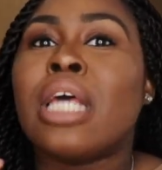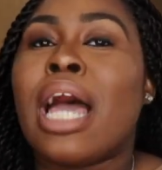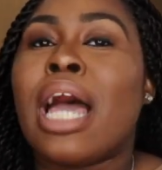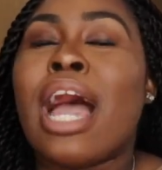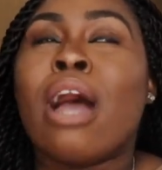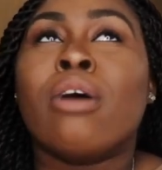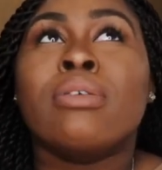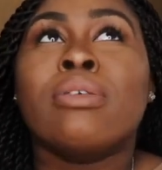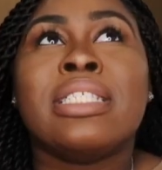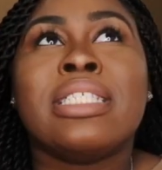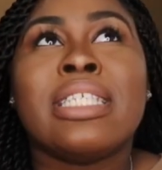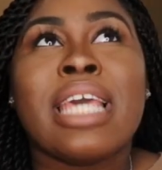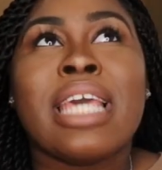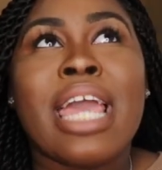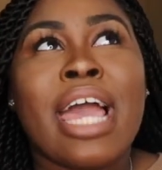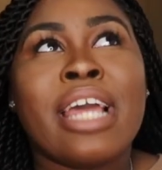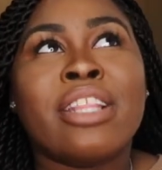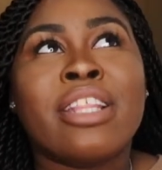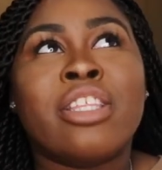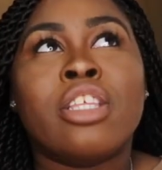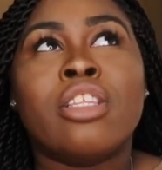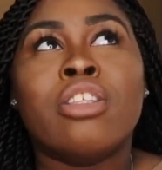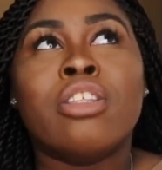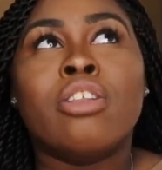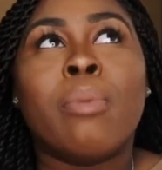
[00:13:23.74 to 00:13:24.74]
I would say I
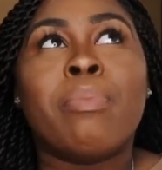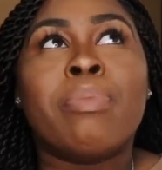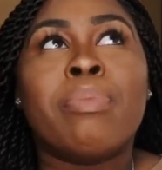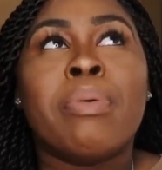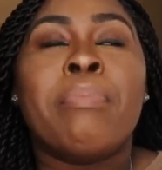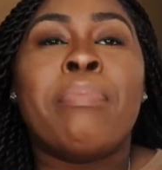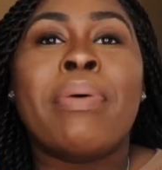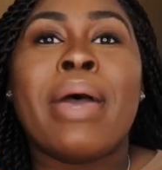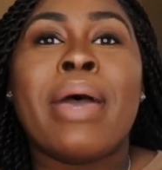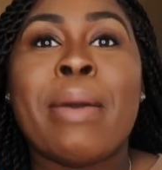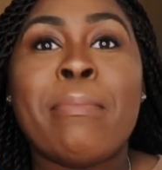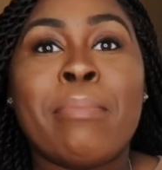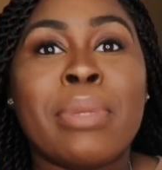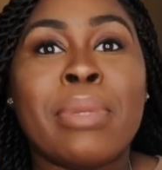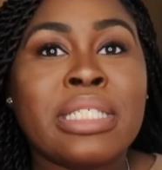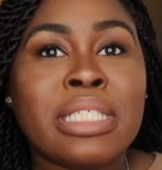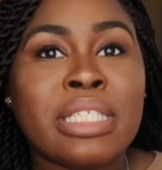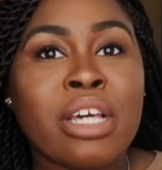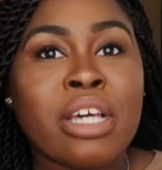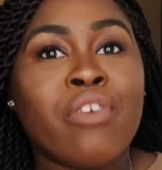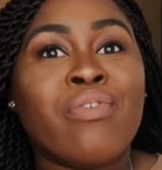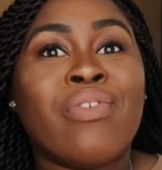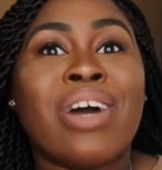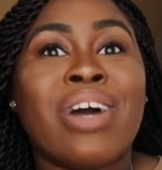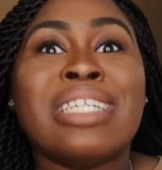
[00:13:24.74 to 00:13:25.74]
did not prepare
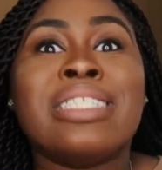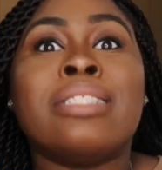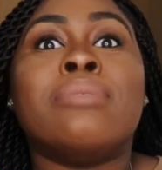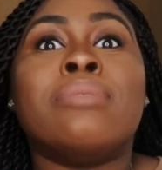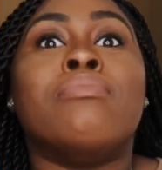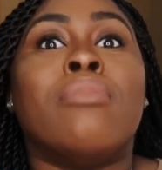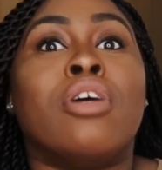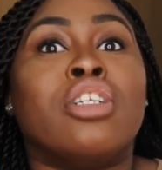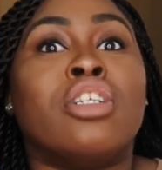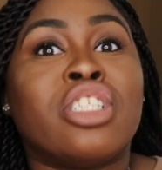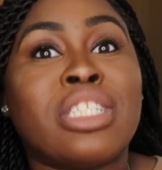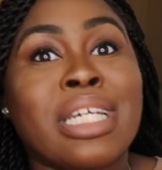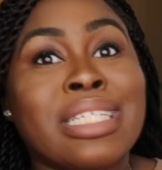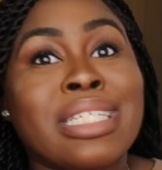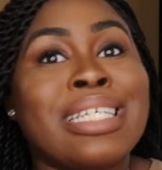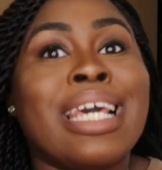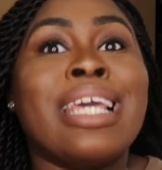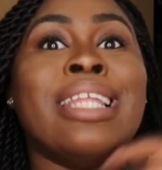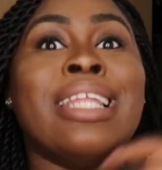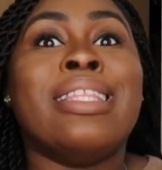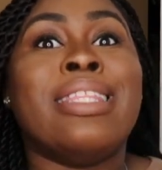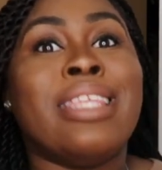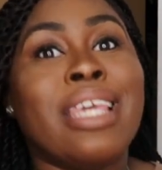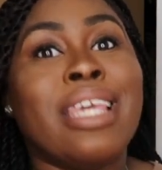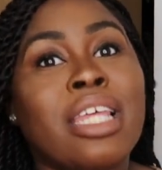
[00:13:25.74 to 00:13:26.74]
myself as much as I
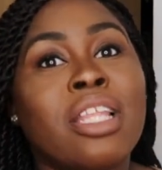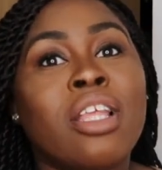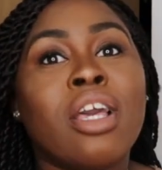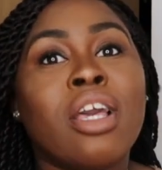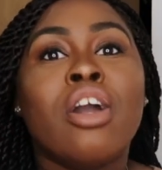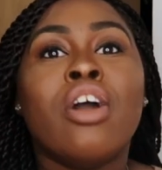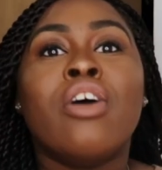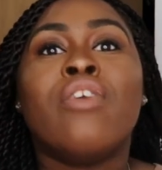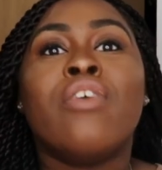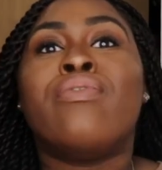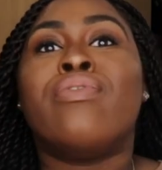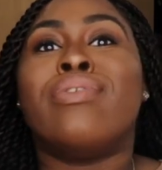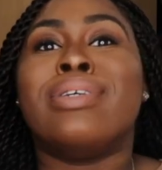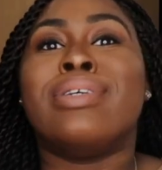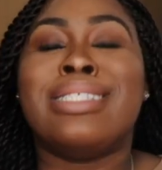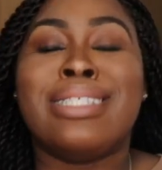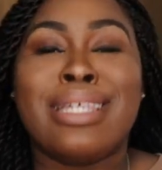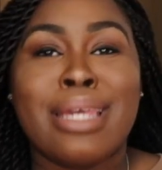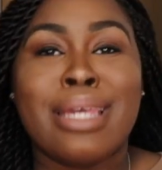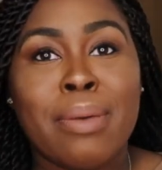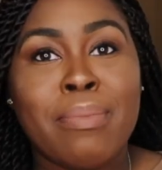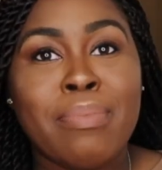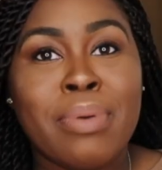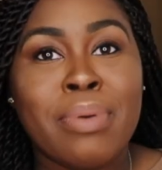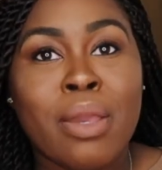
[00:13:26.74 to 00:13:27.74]
did for
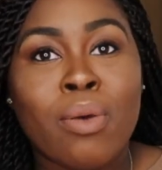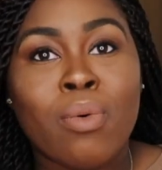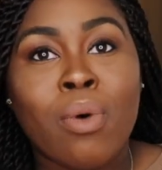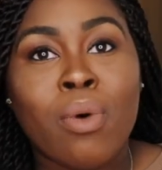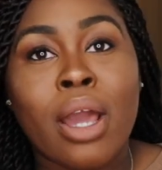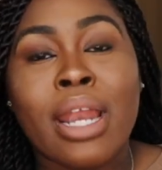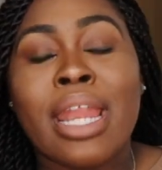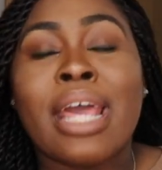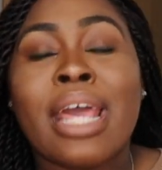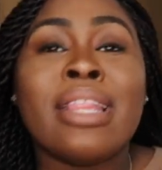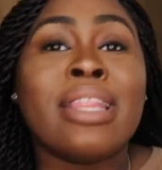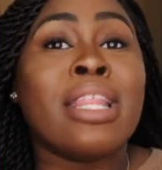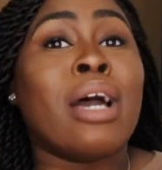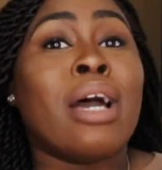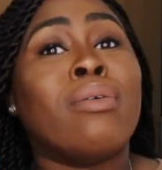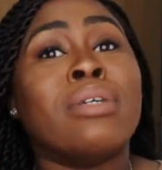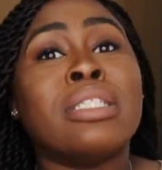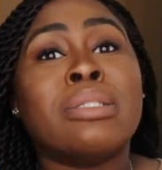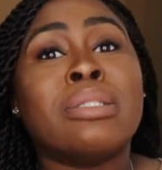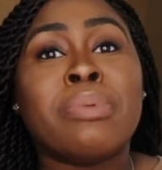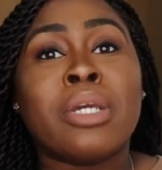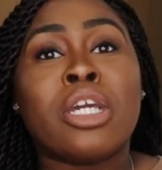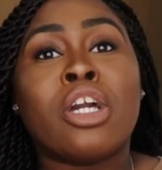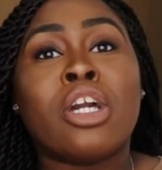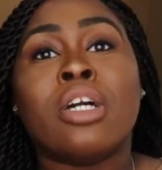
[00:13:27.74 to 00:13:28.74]
CMP1. And that
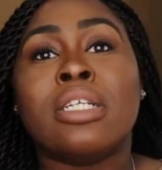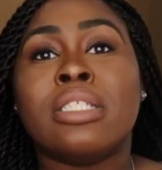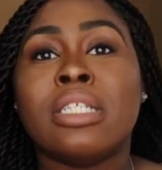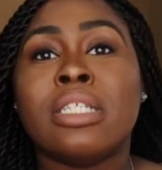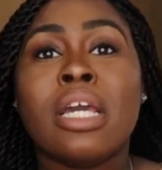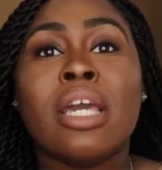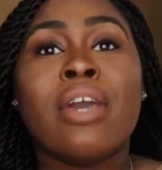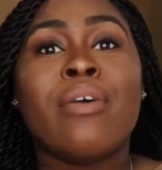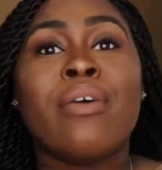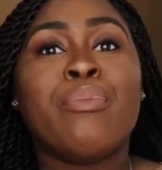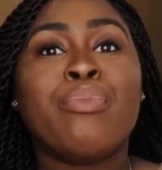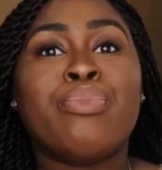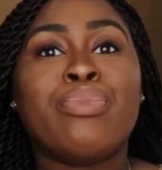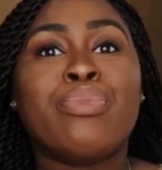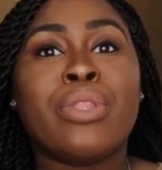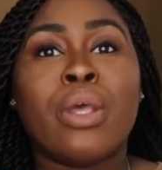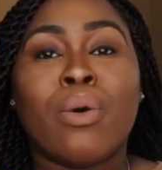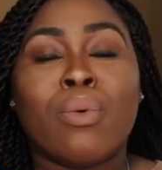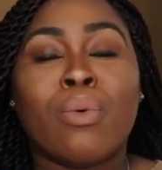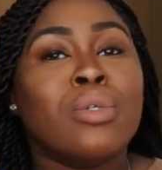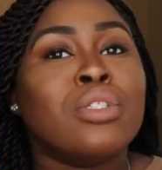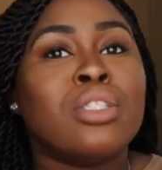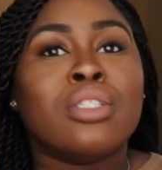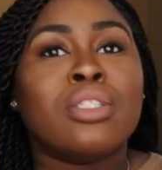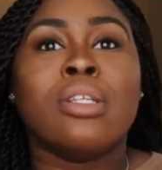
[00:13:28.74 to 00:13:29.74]
was because there
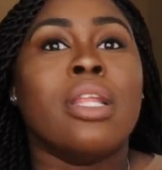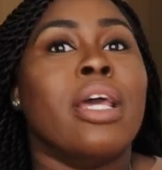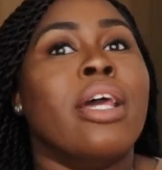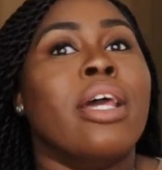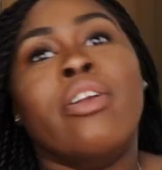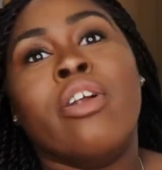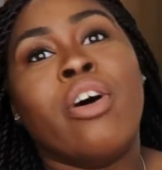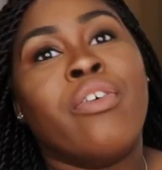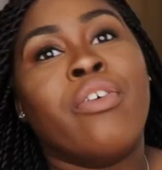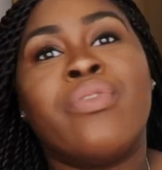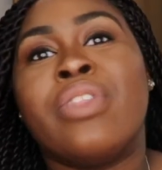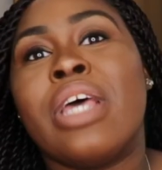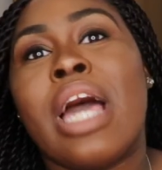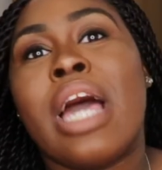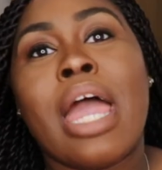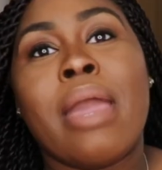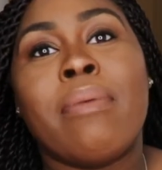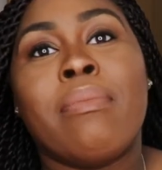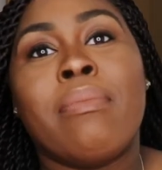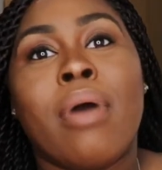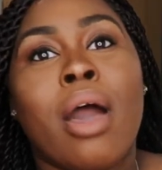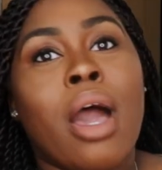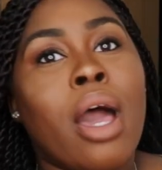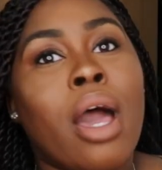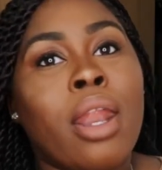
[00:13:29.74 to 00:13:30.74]
wasn't enough
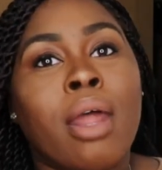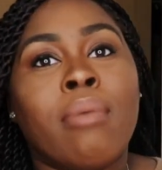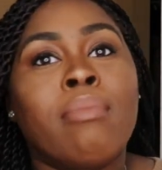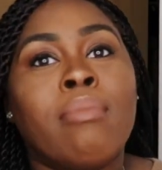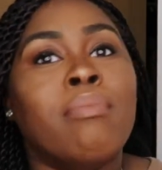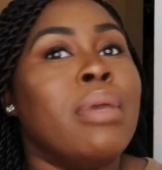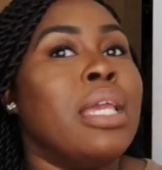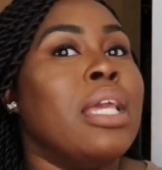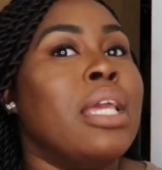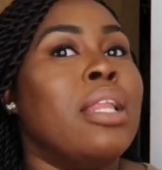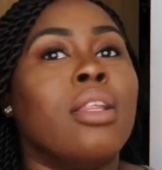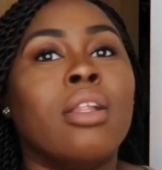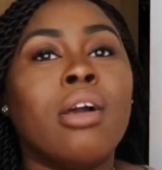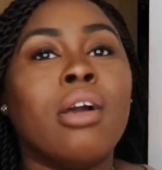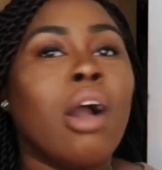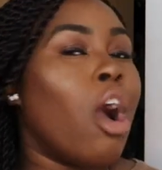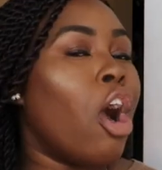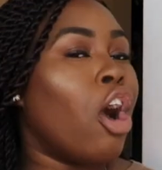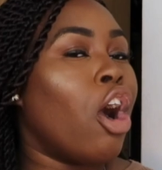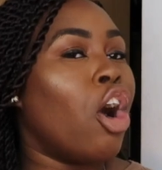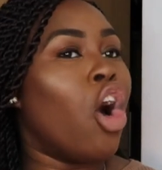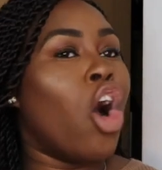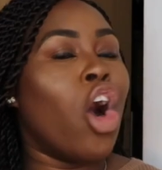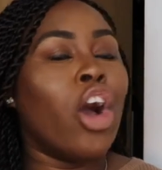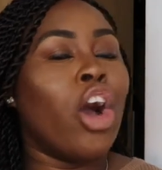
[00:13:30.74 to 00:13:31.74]
time, and I'm being
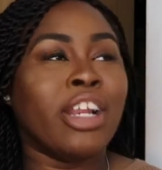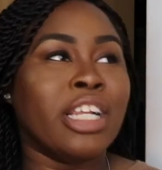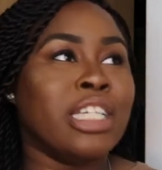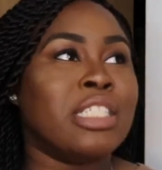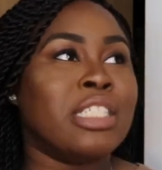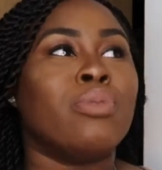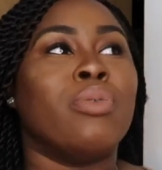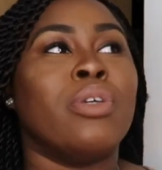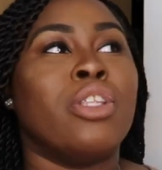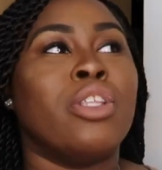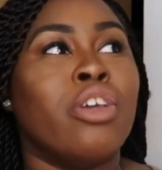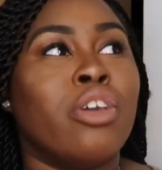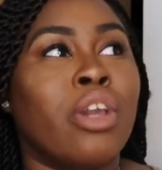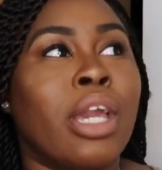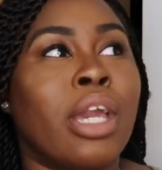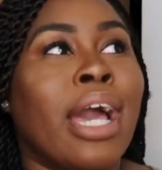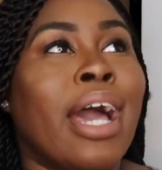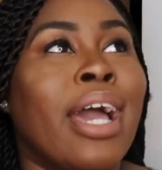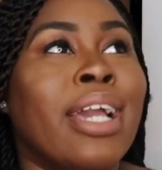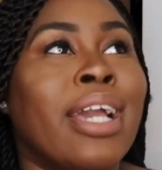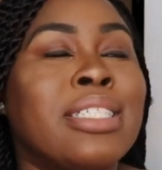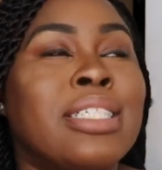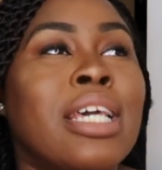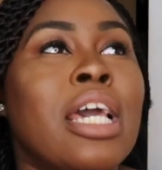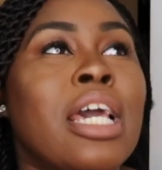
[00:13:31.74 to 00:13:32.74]
honest with you
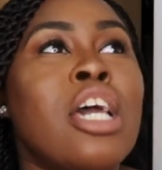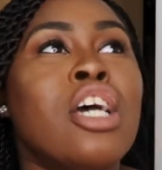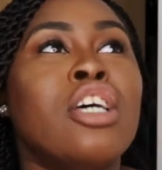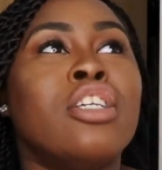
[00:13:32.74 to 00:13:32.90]
guys.